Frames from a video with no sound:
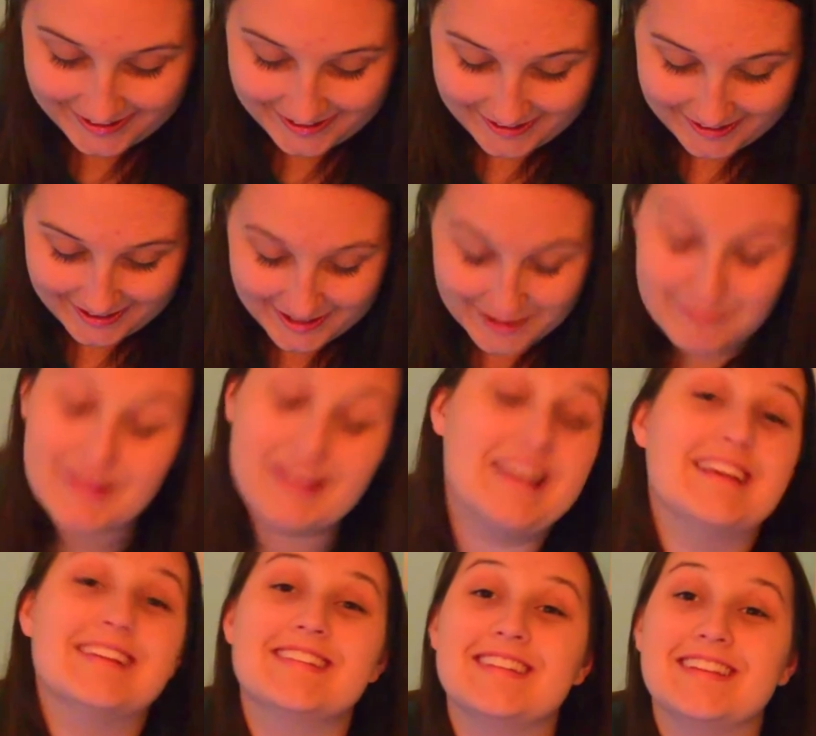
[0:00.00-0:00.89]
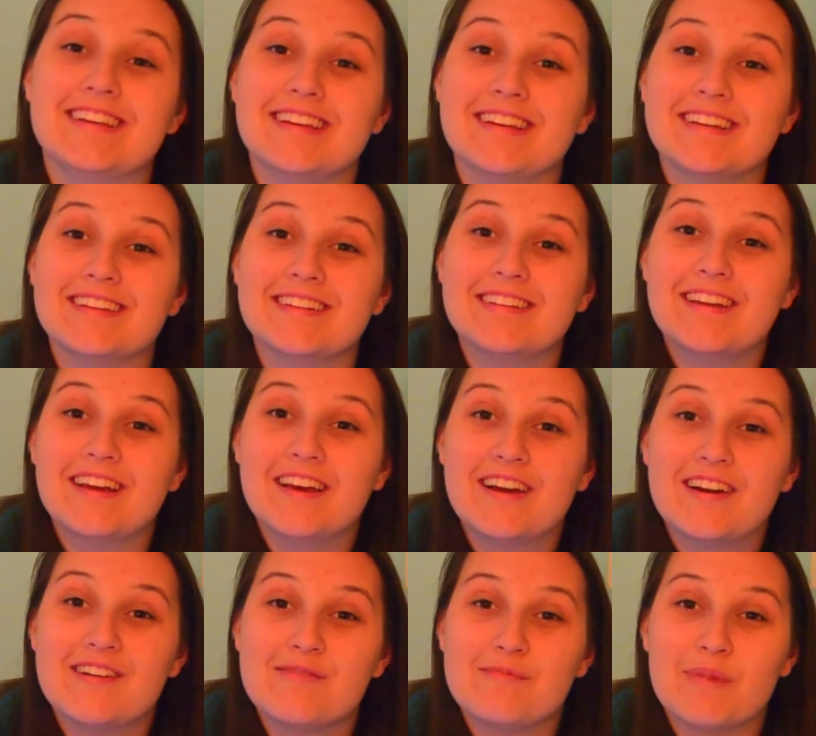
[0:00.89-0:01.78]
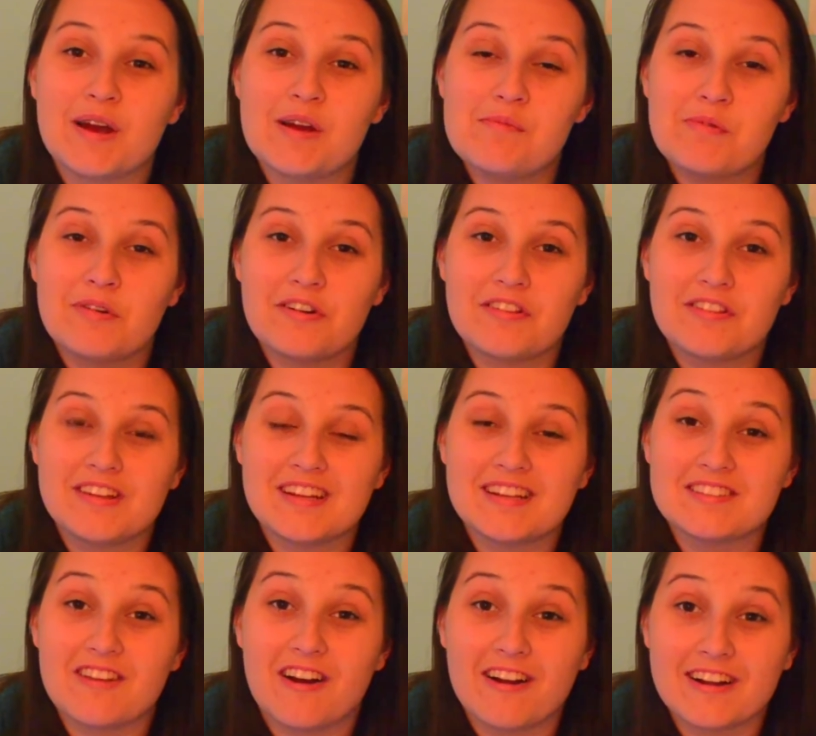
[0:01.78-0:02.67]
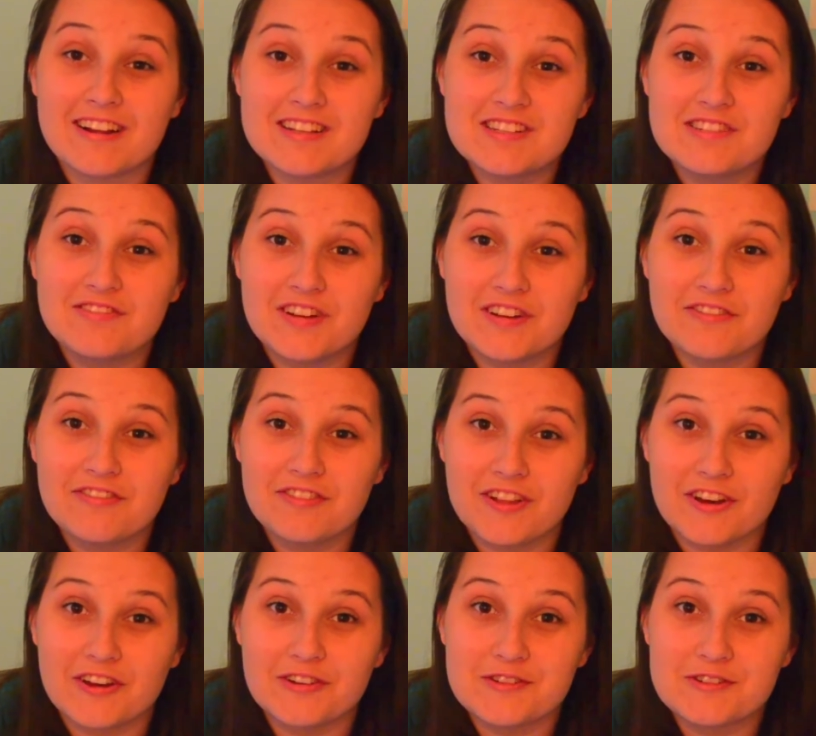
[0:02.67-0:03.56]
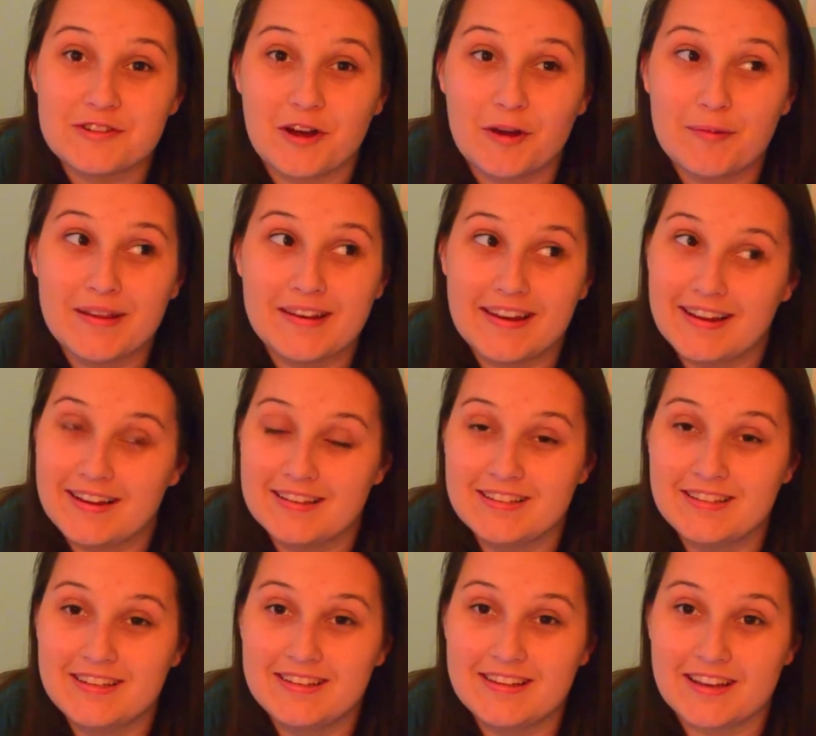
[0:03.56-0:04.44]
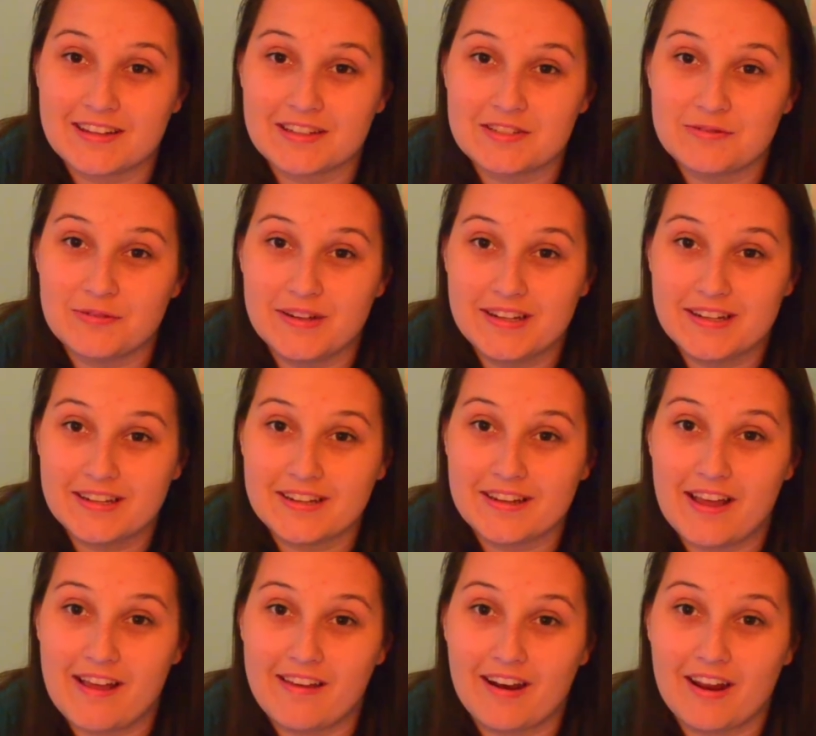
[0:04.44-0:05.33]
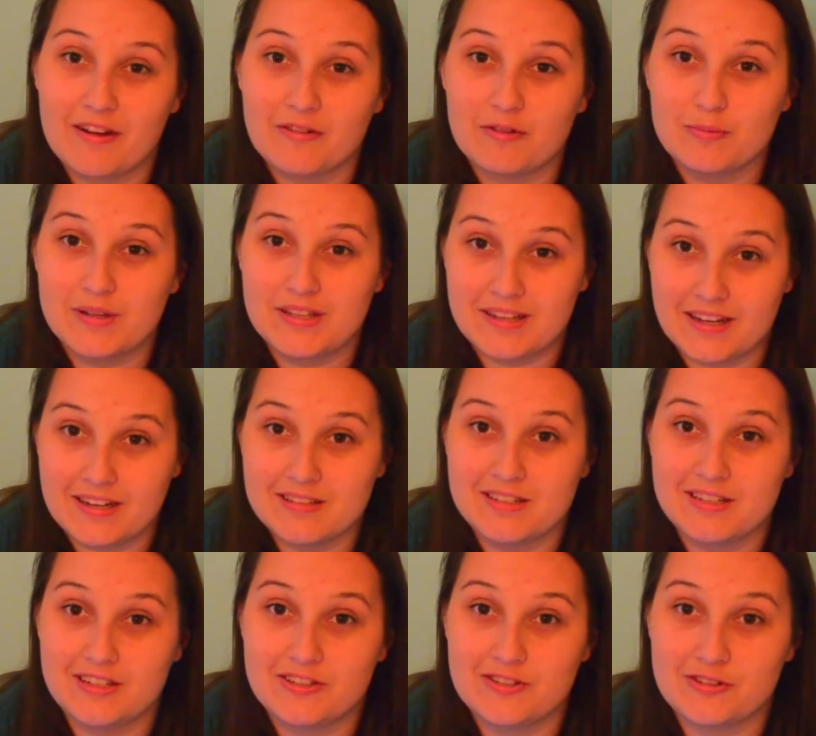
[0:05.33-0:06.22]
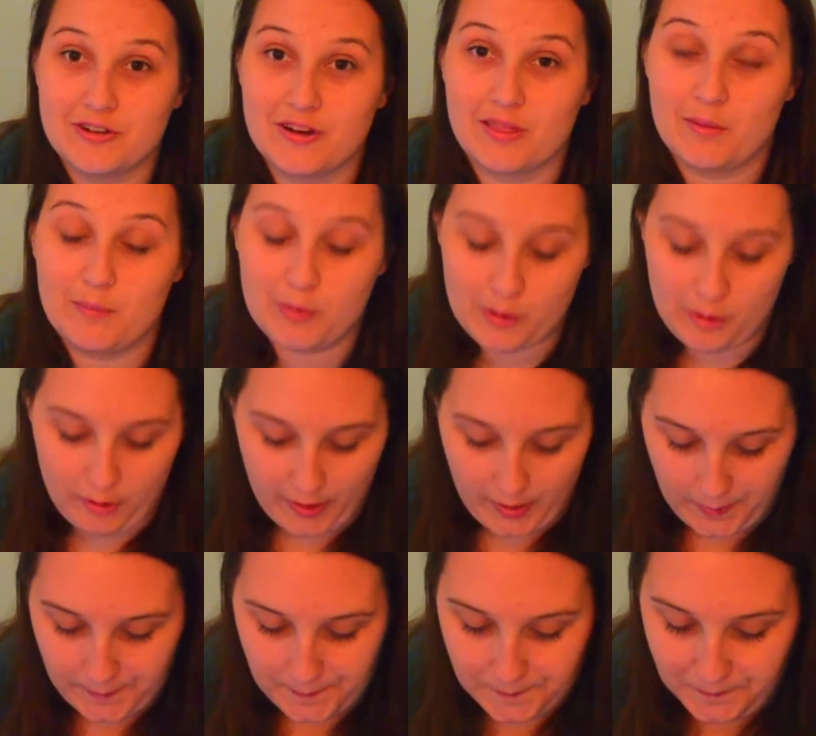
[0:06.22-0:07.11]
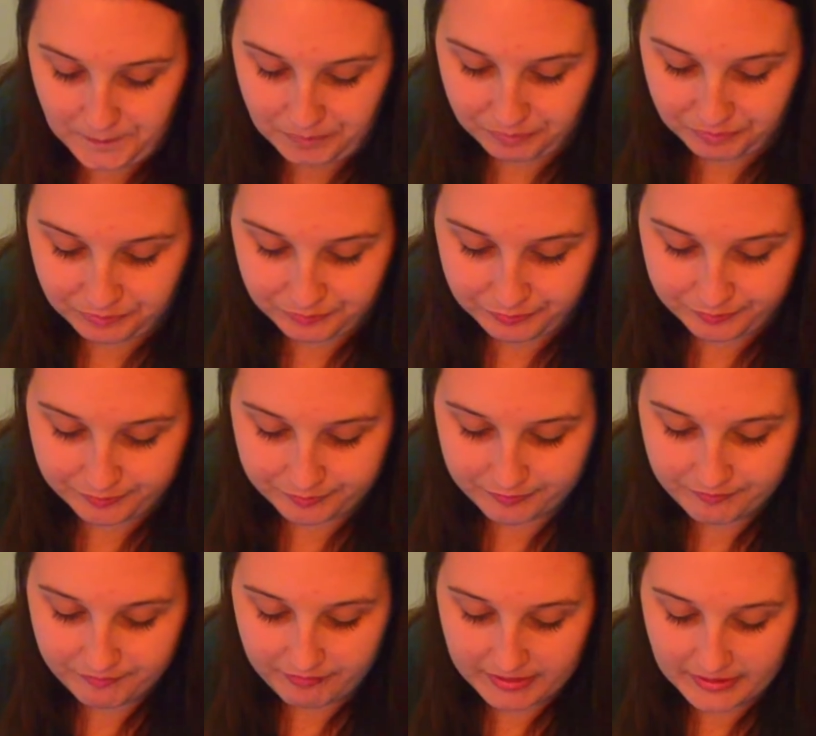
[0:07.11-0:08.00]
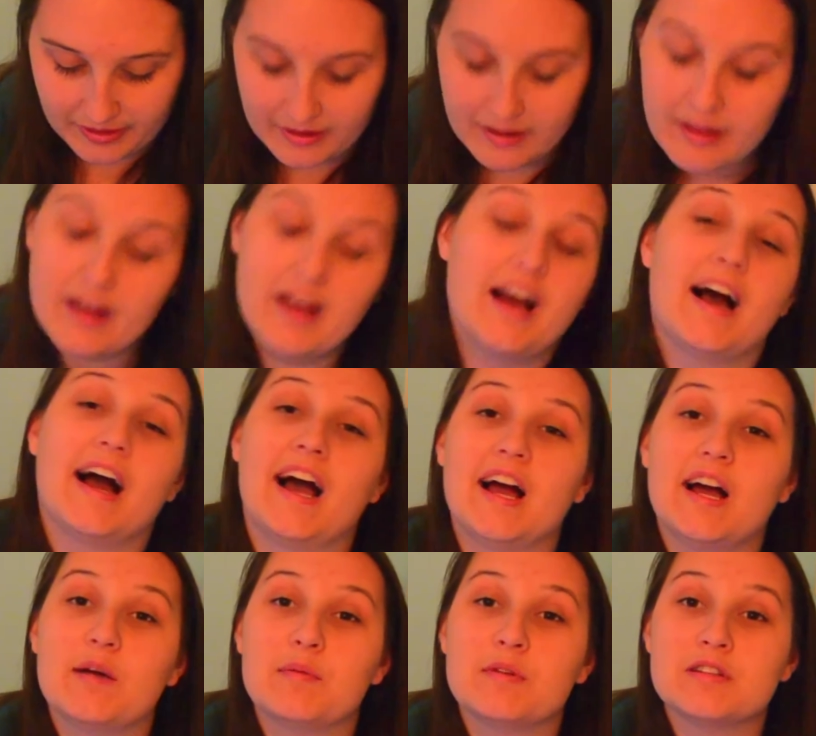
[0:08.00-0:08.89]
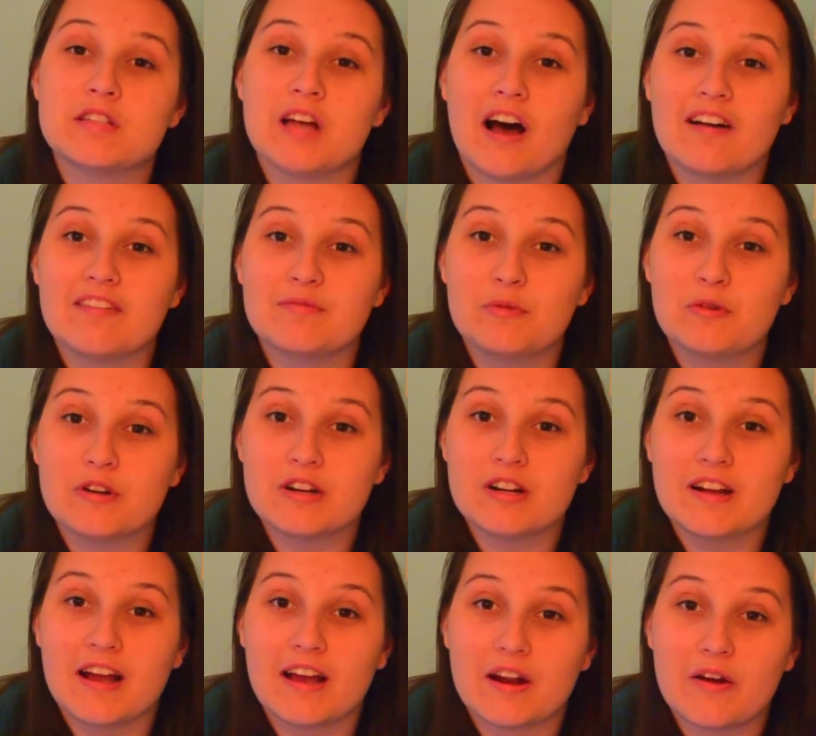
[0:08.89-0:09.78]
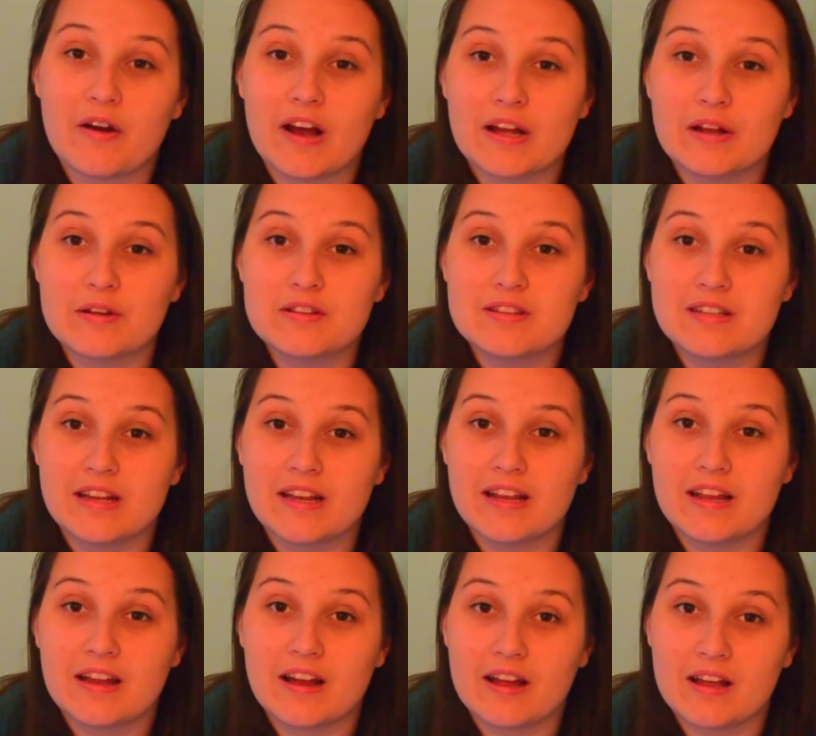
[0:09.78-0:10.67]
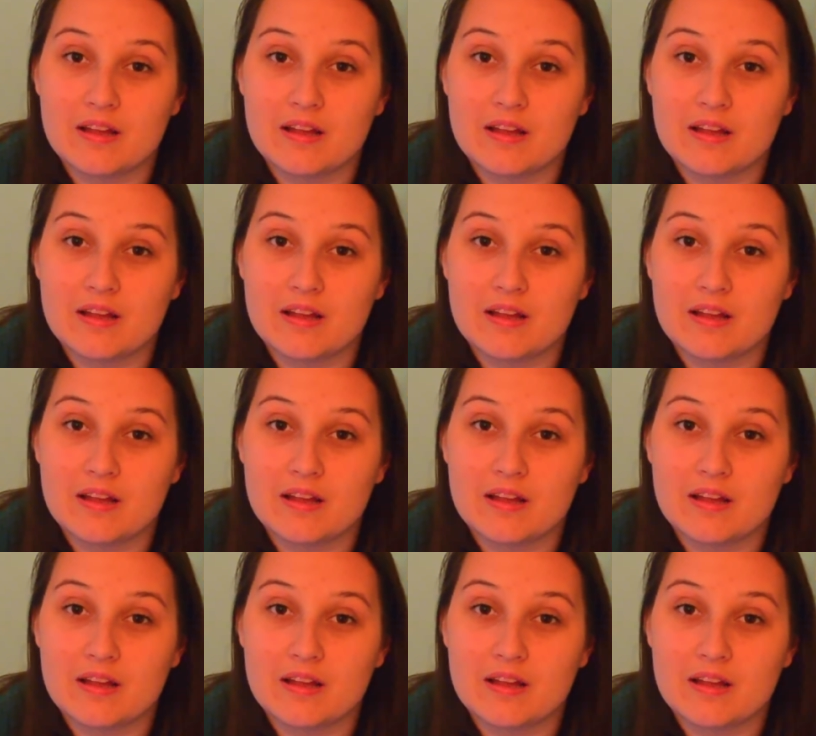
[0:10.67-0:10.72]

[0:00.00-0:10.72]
I am 18. My birthday is August 5th though, so I'll be 19 next week, and I will be 19 during the program. I'm a sophomore at Ohio State.